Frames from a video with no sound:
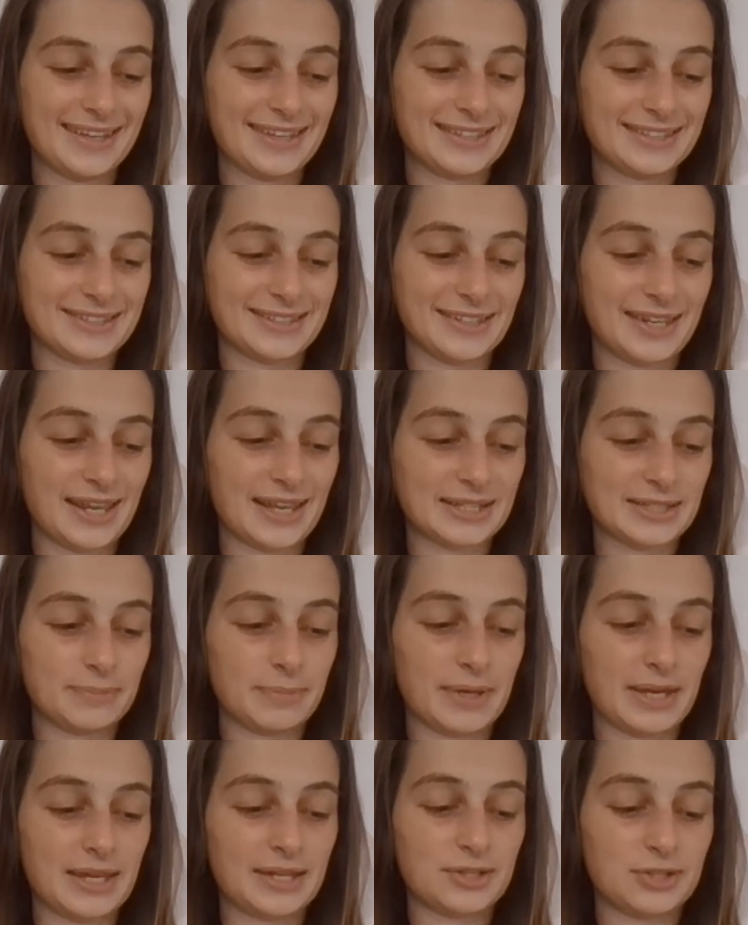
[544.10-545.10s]
So next
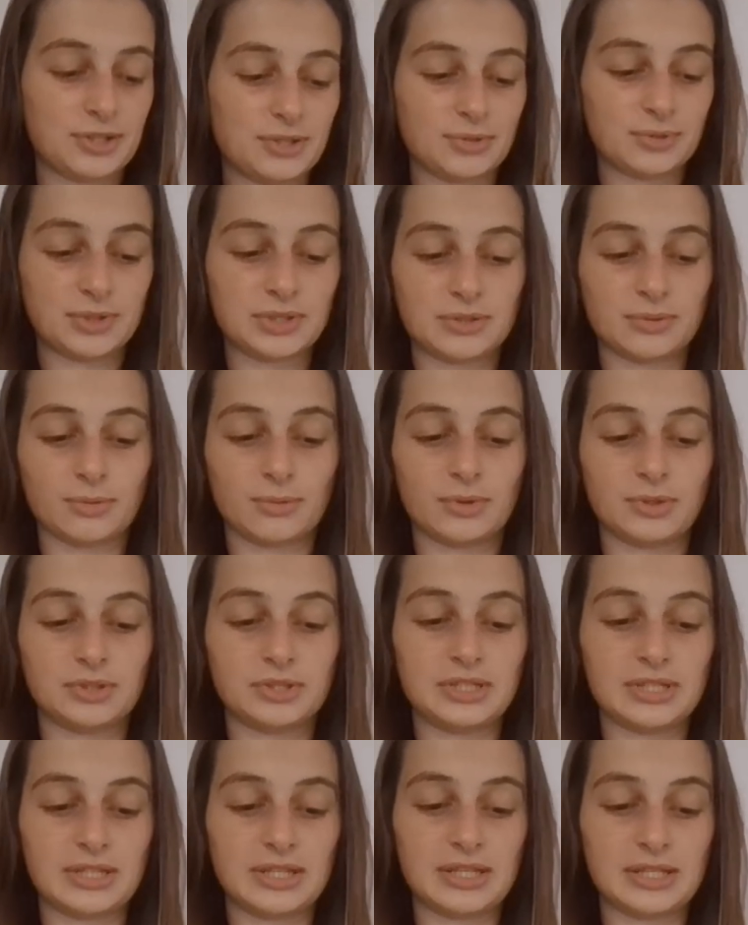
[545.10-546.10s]
page. So we're on
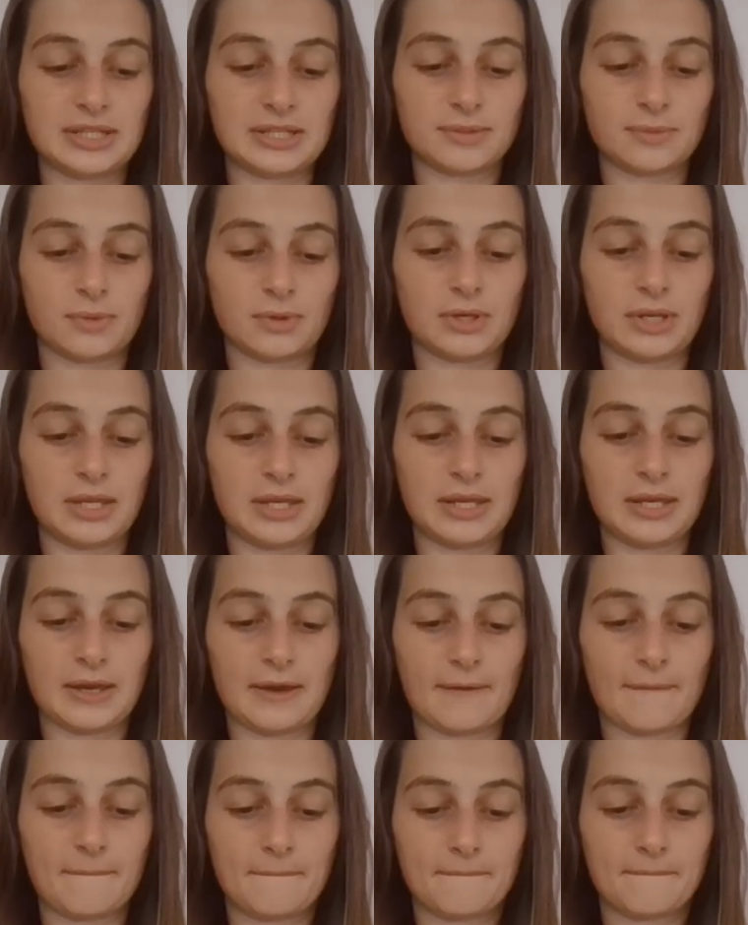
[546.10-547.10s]
to this one here.
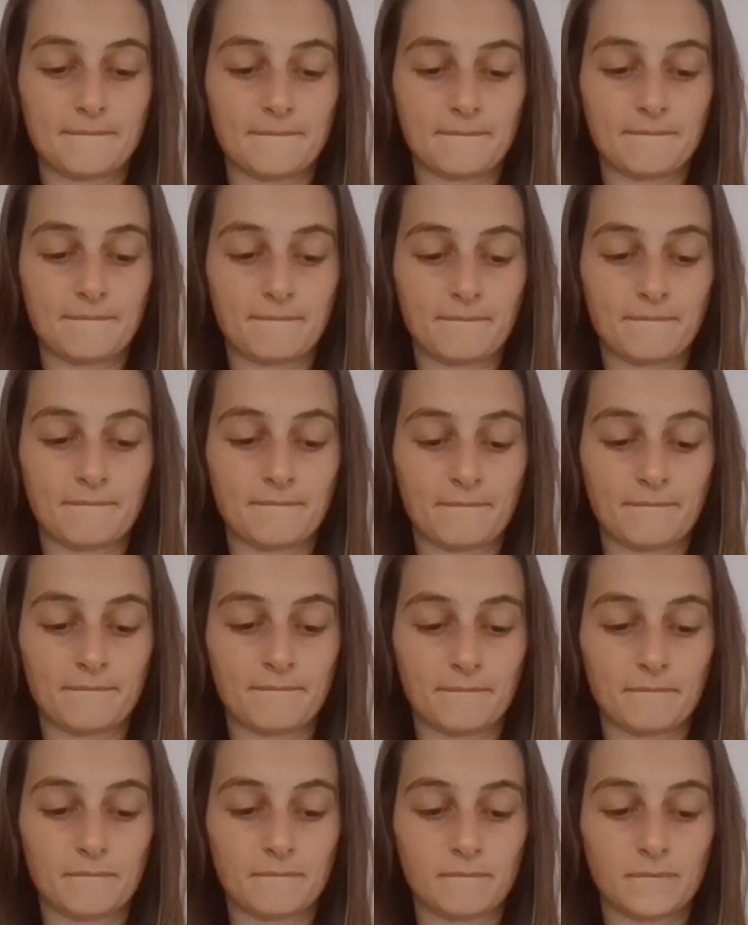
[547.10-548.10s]

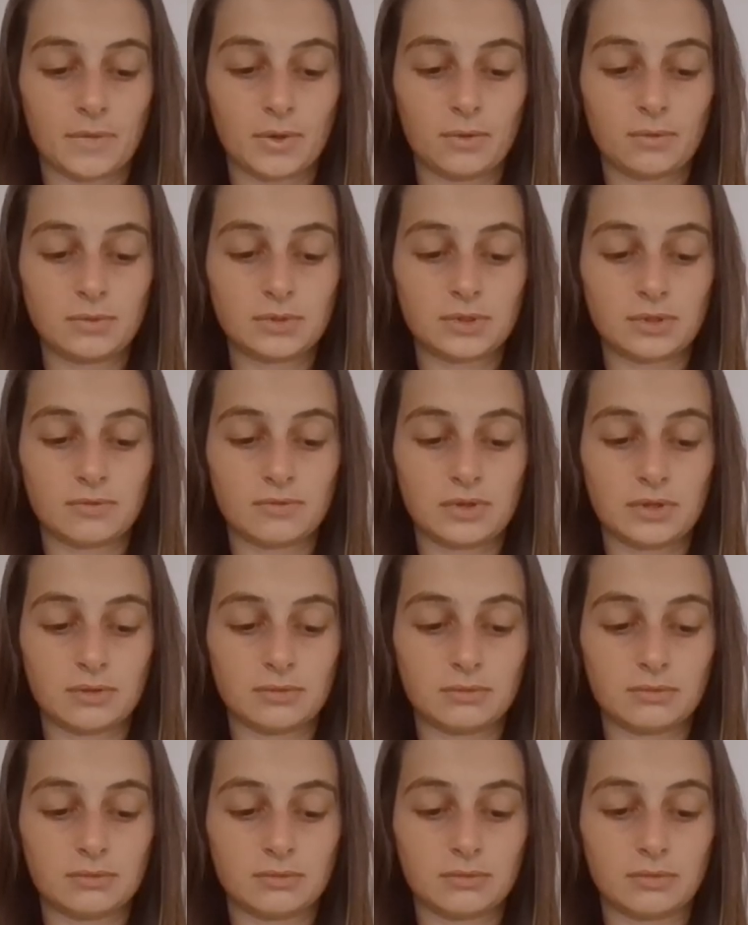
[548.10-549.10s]
Oh, sorry.
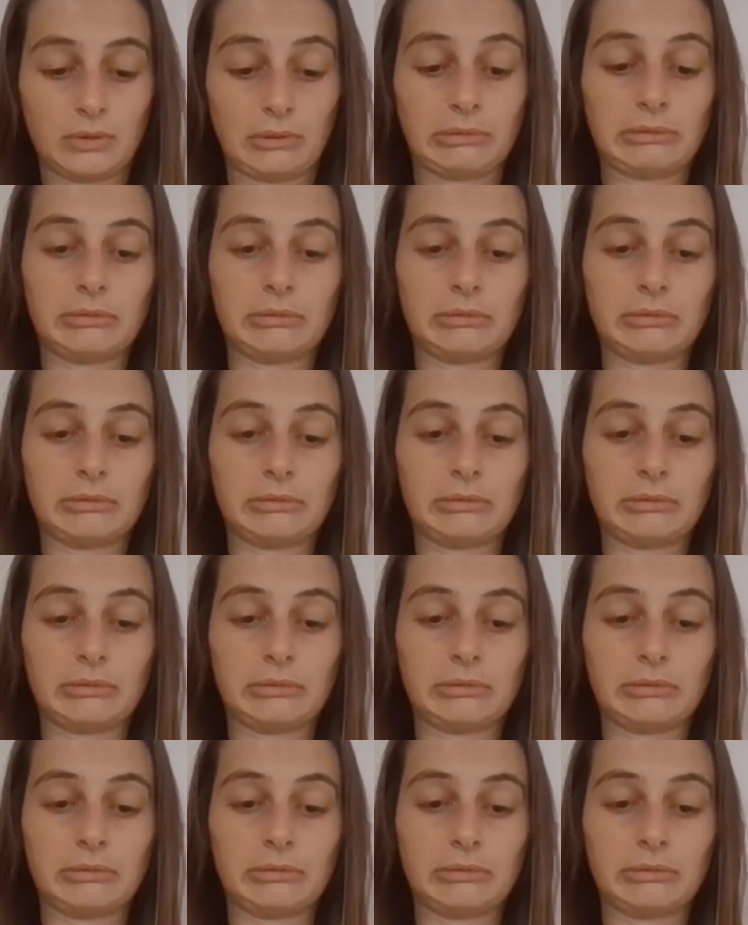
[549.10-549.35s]
Oh.